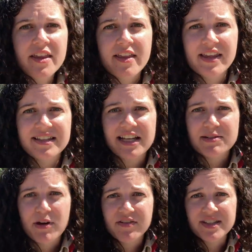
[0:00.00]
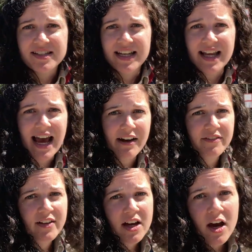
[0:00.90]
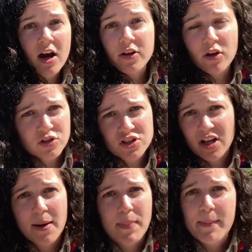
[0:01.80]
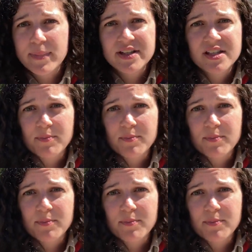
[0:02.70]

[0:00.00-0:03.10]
that these experiences can have, not just on our members,